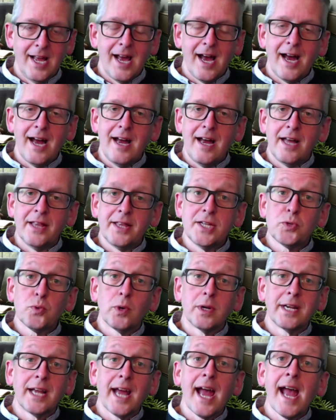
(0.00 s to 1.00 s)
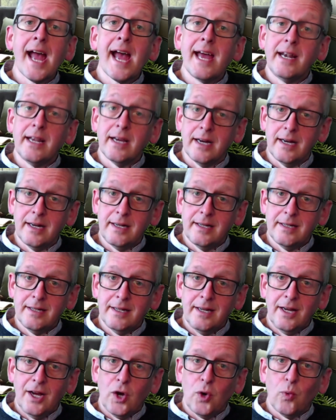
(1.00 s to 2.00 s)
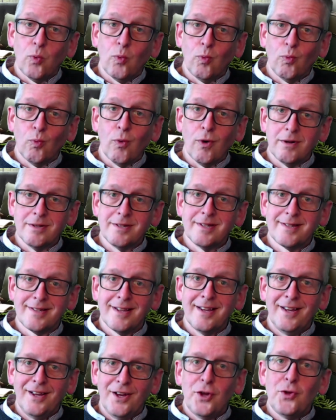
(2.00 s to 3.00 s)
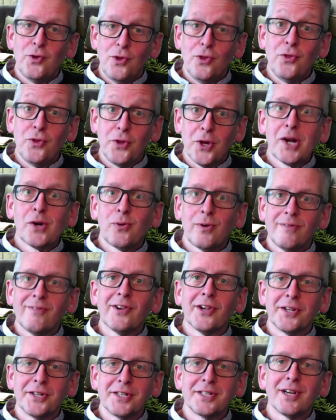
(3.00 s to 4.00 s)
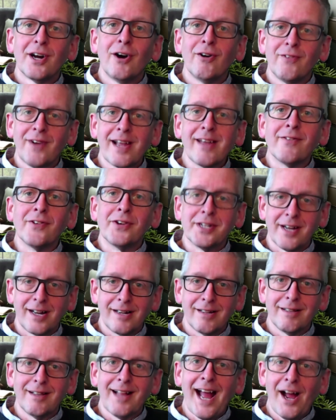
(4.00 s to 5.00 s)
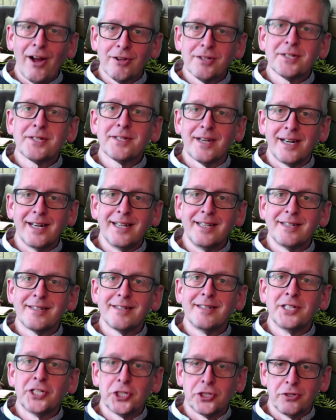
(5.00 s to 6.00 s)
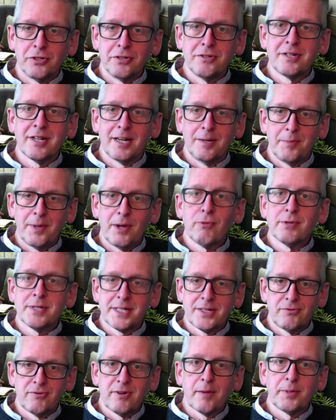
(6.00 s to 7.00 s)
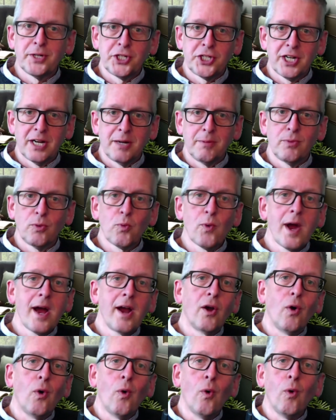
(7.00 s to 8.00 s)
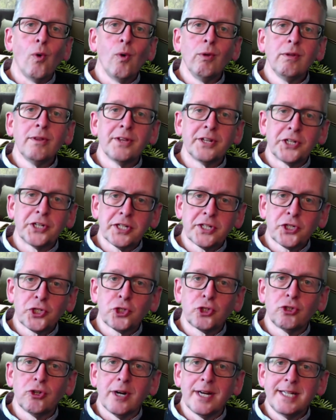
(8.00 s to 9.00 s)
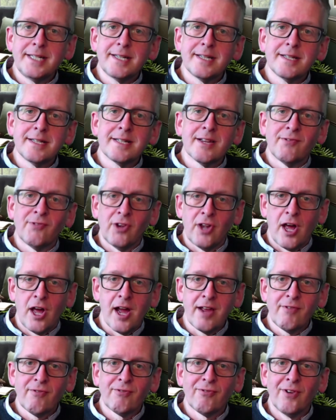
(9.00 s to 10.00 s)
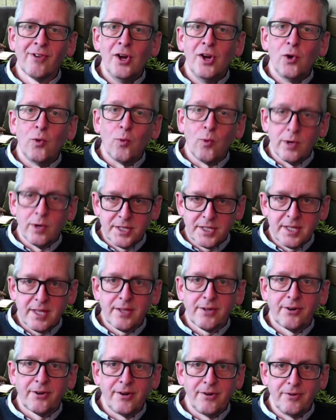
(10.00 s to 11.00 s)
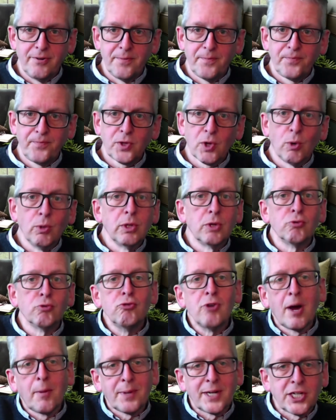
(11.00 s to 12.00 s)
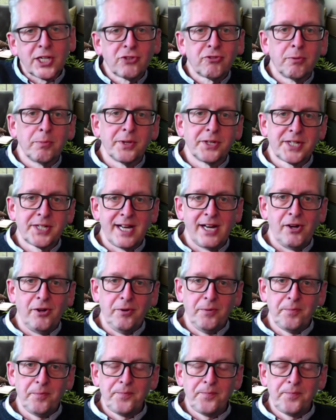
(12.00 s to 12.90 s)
And this word Gehenna was the equivalent of Avondale outside Jerusalem. It was the rubbish dump where all the detritus of life was thrown, all the rubbish from the town.